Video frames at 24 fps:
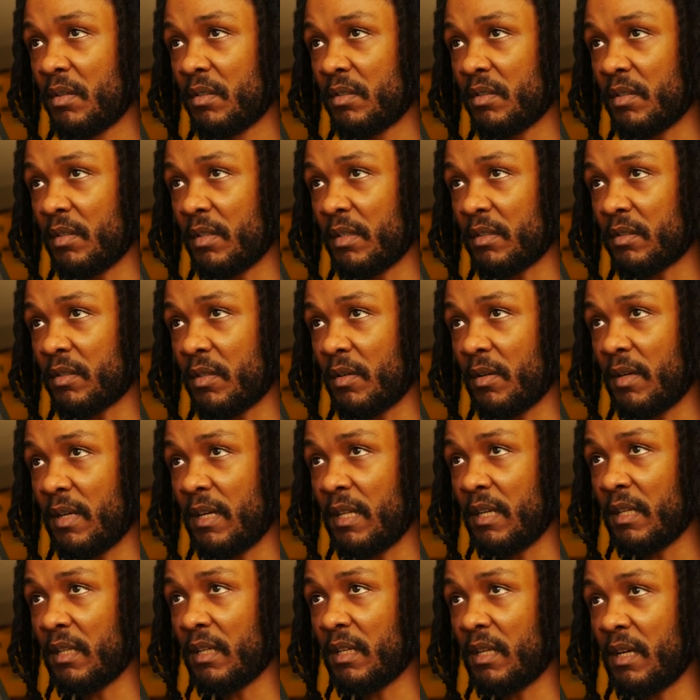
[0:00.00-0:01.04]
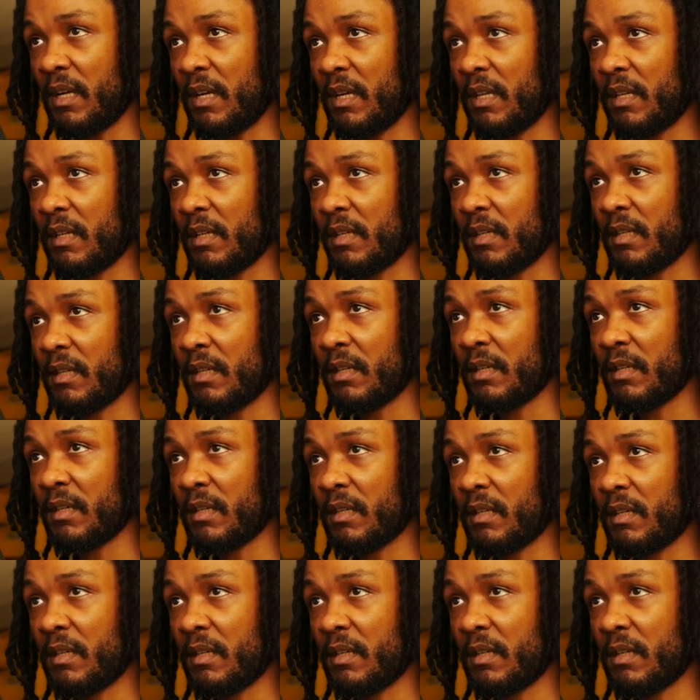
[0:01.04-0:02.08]
So let's go ahead and cut
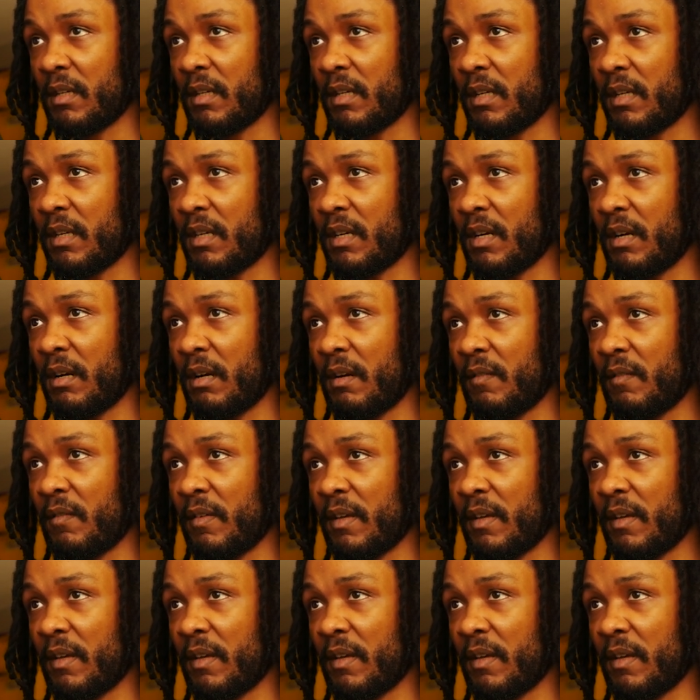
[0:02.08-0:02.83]
and curve